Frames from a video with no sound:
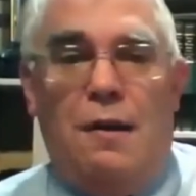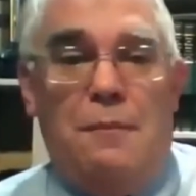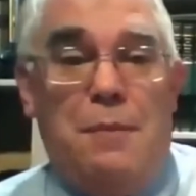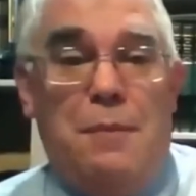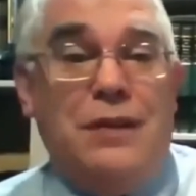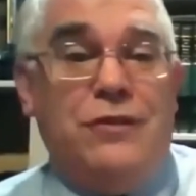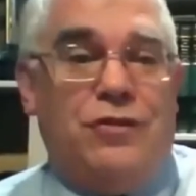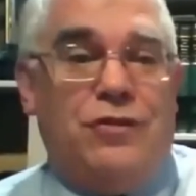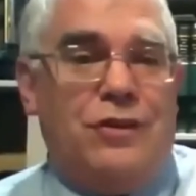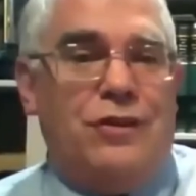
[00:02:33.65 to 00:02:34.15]

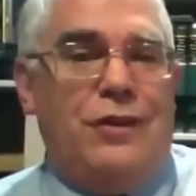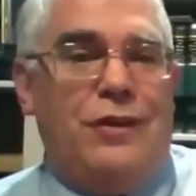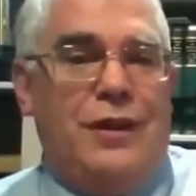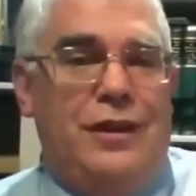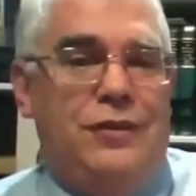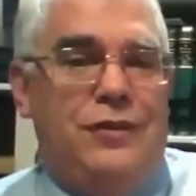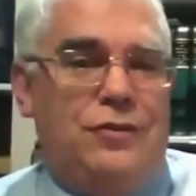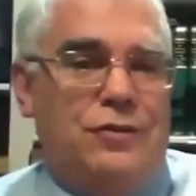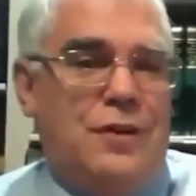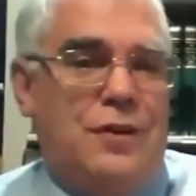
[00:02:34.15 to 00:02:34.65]
Basically,
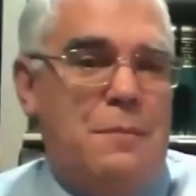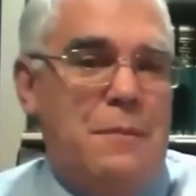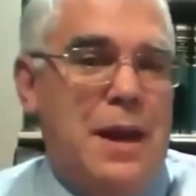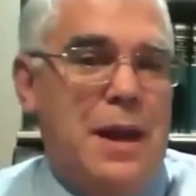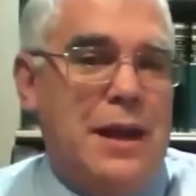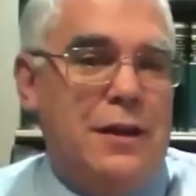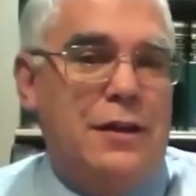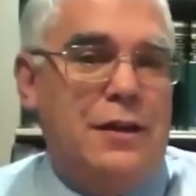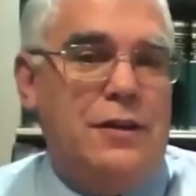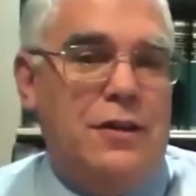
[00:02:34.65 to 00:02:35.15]
he's
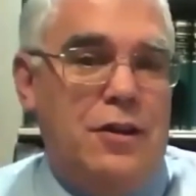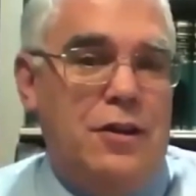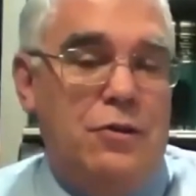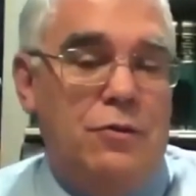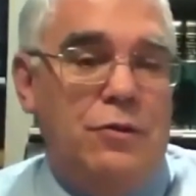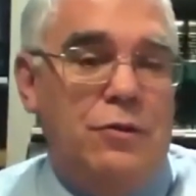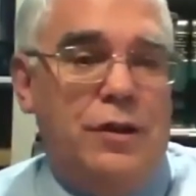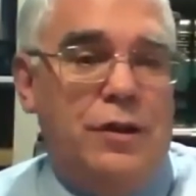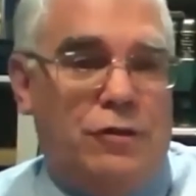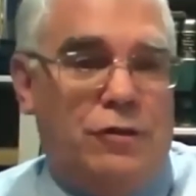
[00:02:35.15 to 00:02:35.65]
commanding the
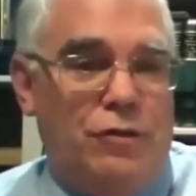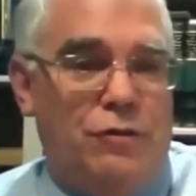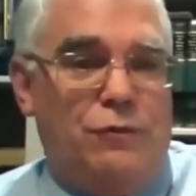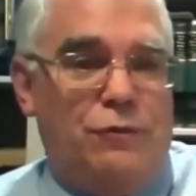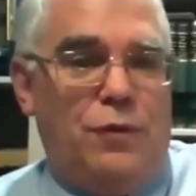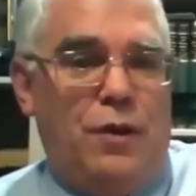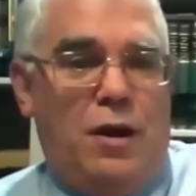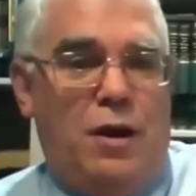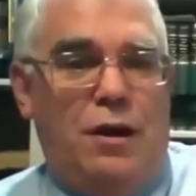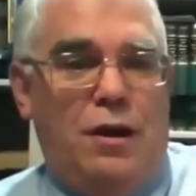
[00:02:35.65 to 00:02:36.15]
unit
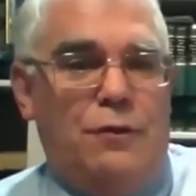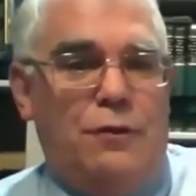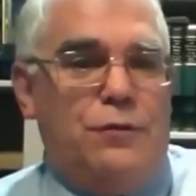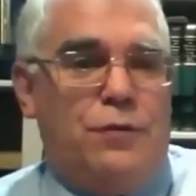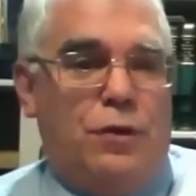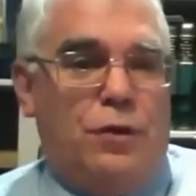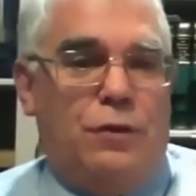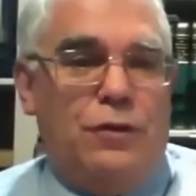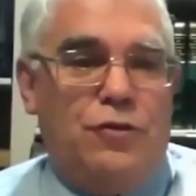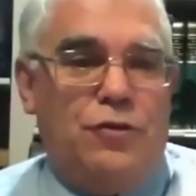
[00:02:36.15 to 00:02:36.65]

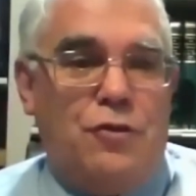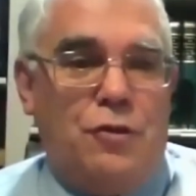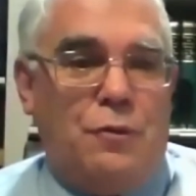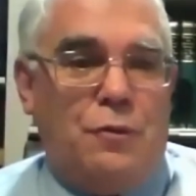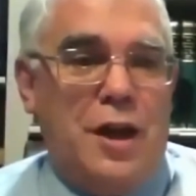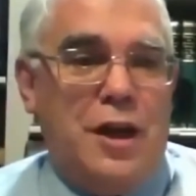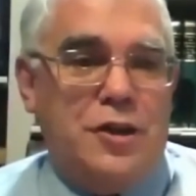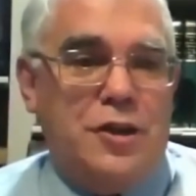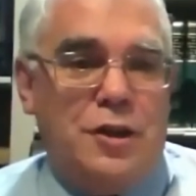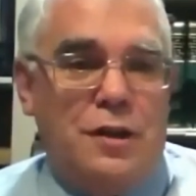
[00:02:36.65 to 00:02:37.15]
for its
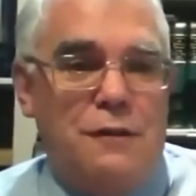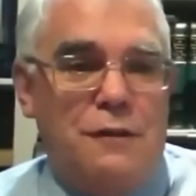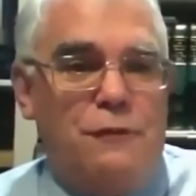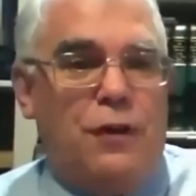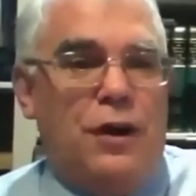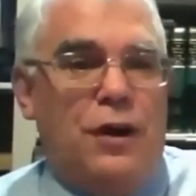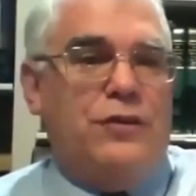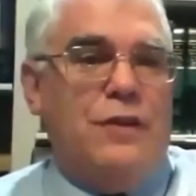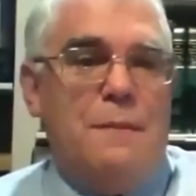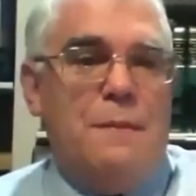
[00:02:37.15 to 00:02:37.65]
duration. He
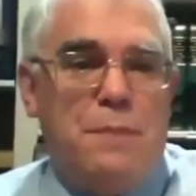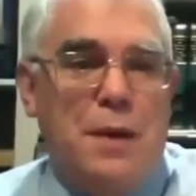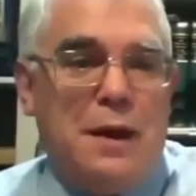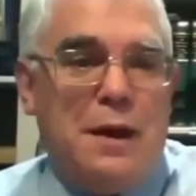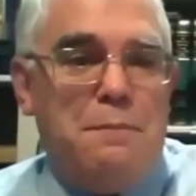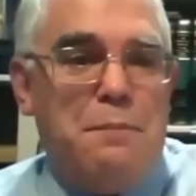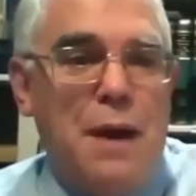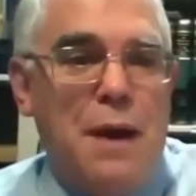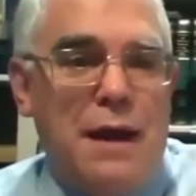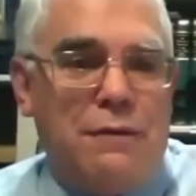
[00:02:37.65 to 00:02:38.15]
fights at
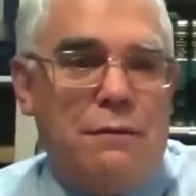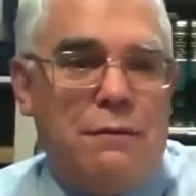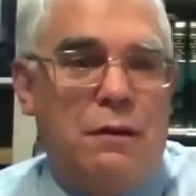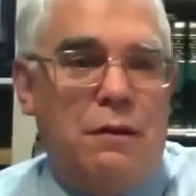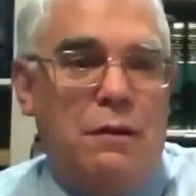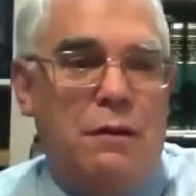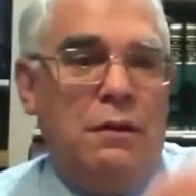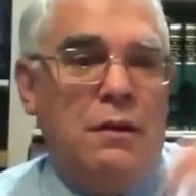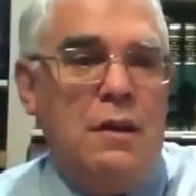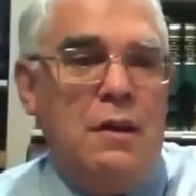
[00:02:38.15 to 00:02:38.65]
Big
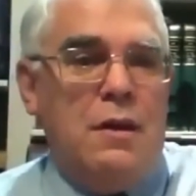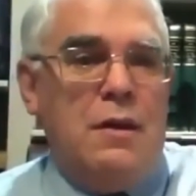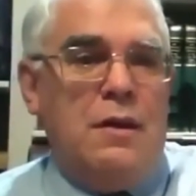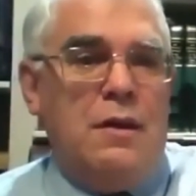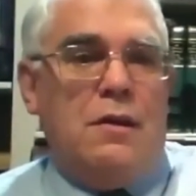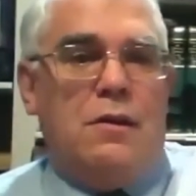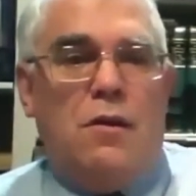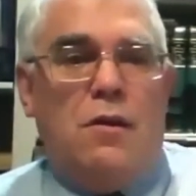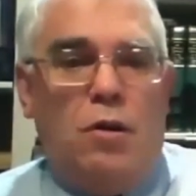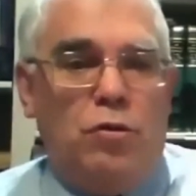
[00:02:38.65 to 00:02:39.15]
Bethel,
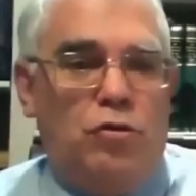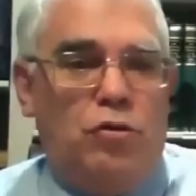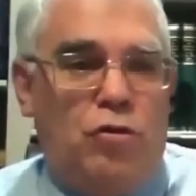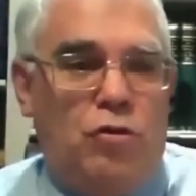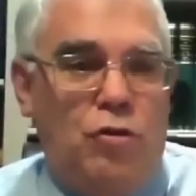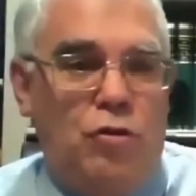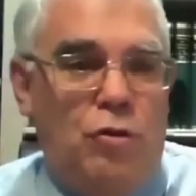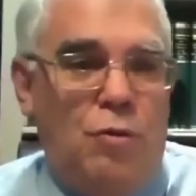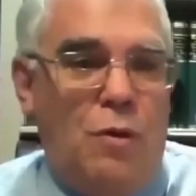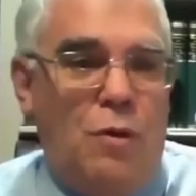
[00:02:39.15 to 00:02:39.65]

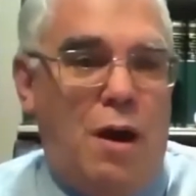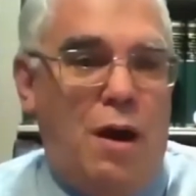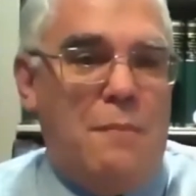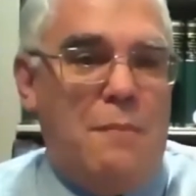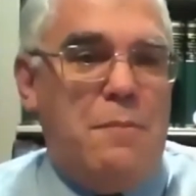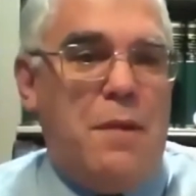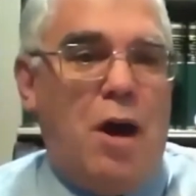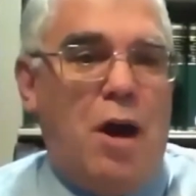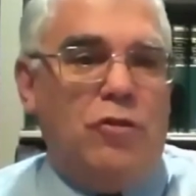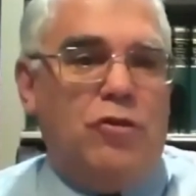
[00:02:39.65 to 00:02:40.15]
goes
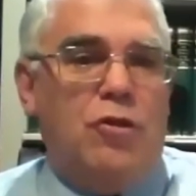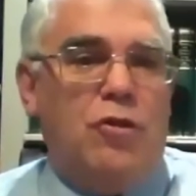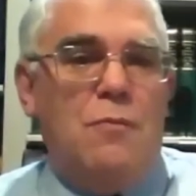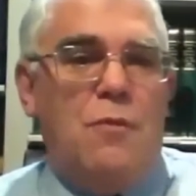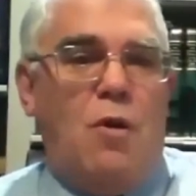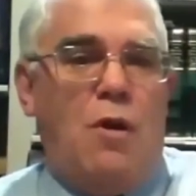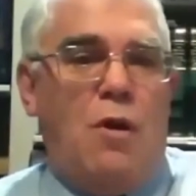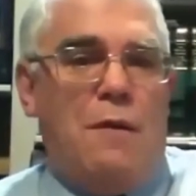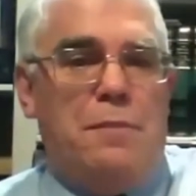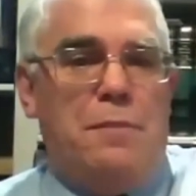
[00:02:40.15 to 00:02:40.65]
to
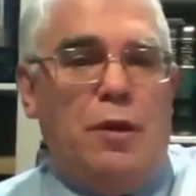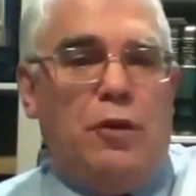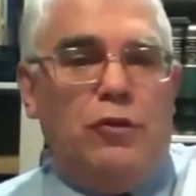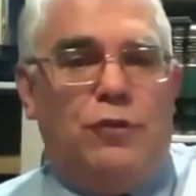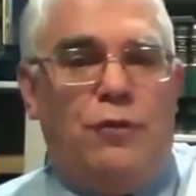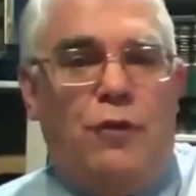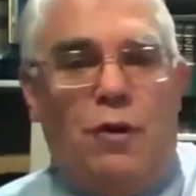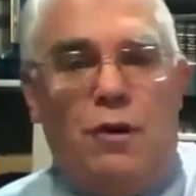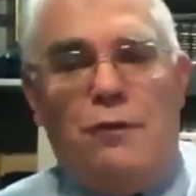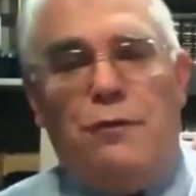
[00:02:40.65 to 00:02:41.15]
Baltimore,
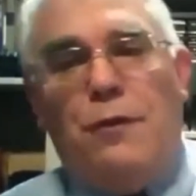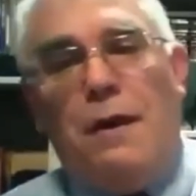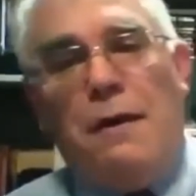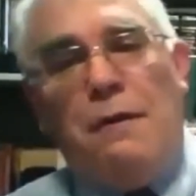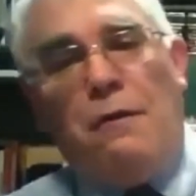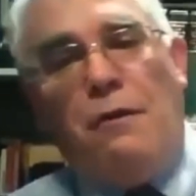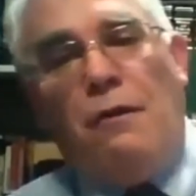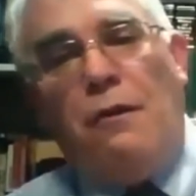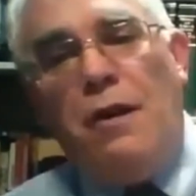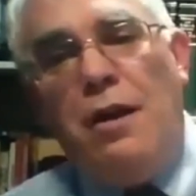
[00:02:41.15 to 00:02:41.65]
builds Fort
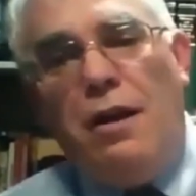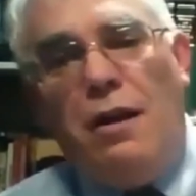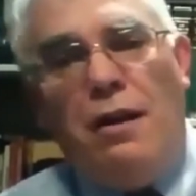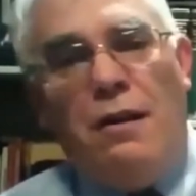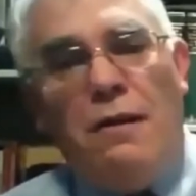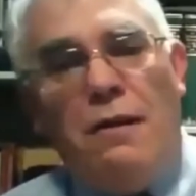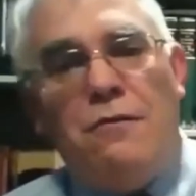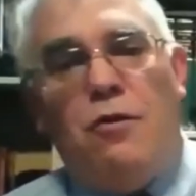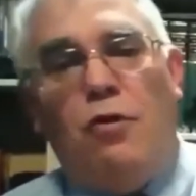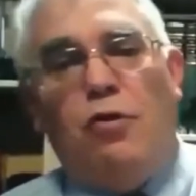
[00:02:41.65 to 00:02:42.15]
Federal
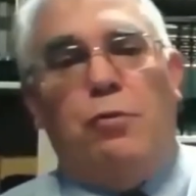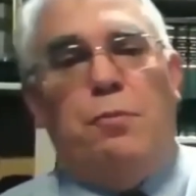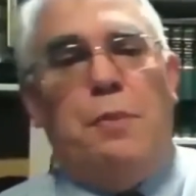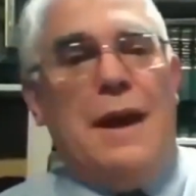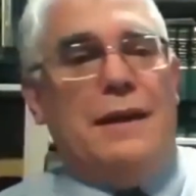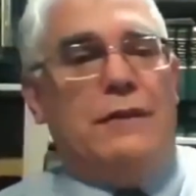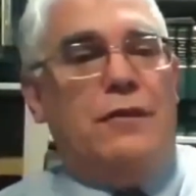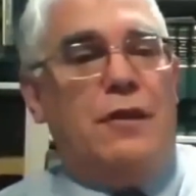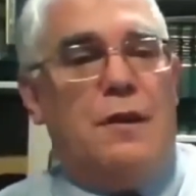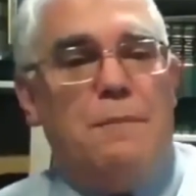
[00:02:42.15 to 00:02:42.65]
Hill, goes
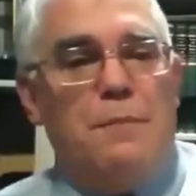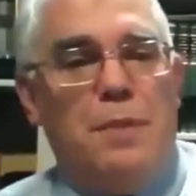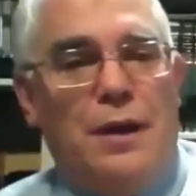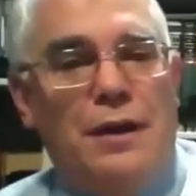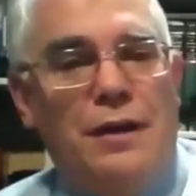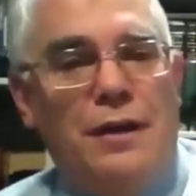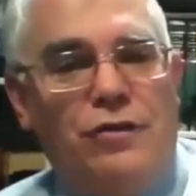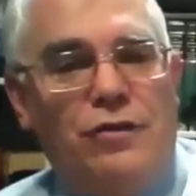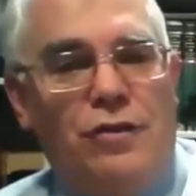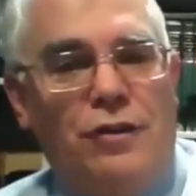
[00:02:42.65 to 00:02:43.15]
back to the
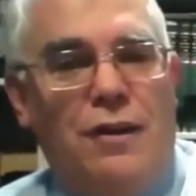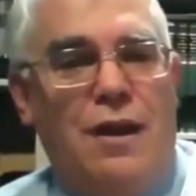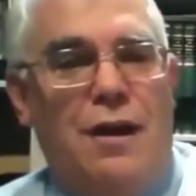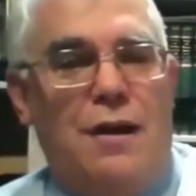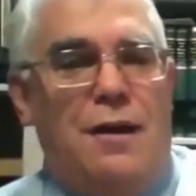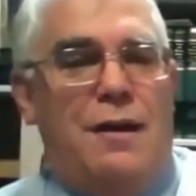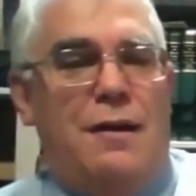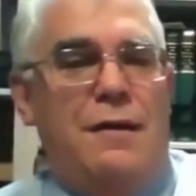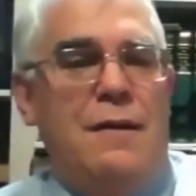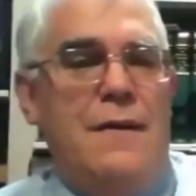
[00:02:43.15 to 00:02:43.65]

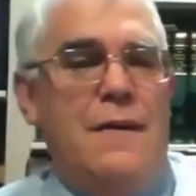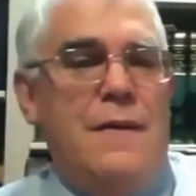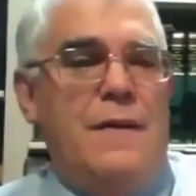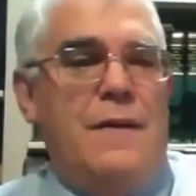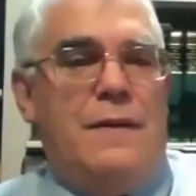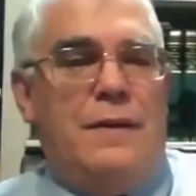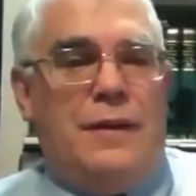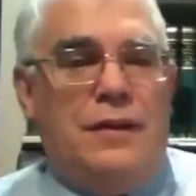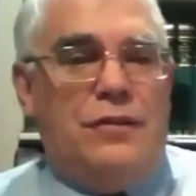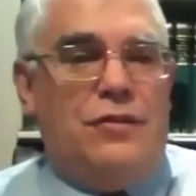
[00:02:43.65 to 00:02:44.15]
peninsula,
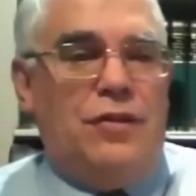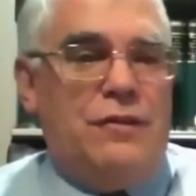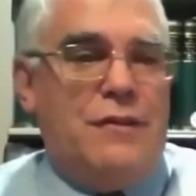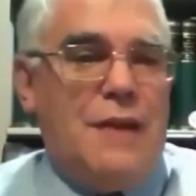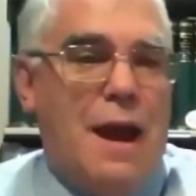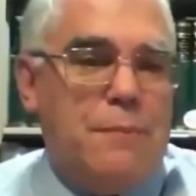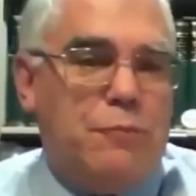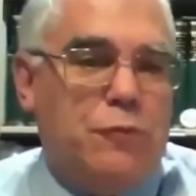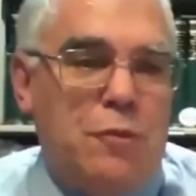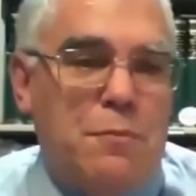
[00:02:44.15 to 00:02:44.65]
gets
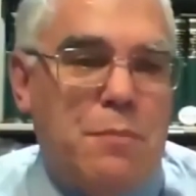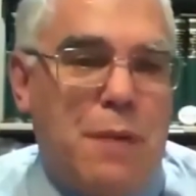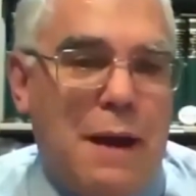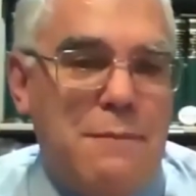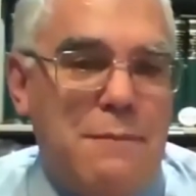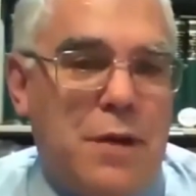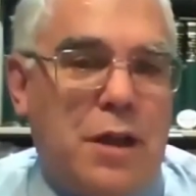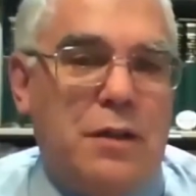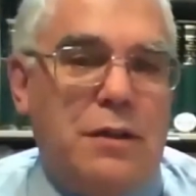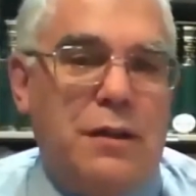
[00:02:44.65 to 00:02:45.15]
adopted
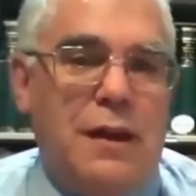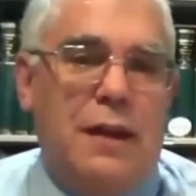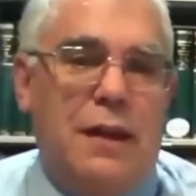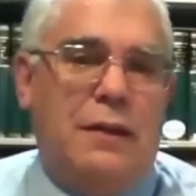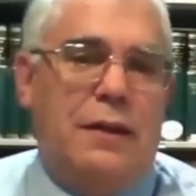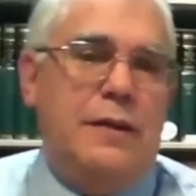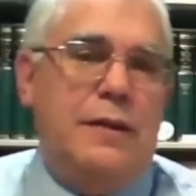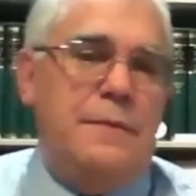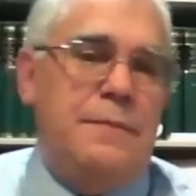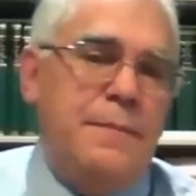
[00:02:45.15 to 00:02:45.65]
by
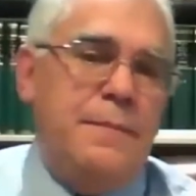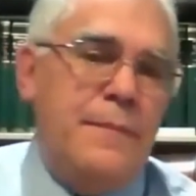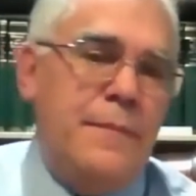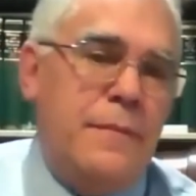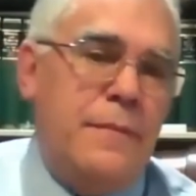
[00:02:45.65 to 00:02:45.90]
McClellan,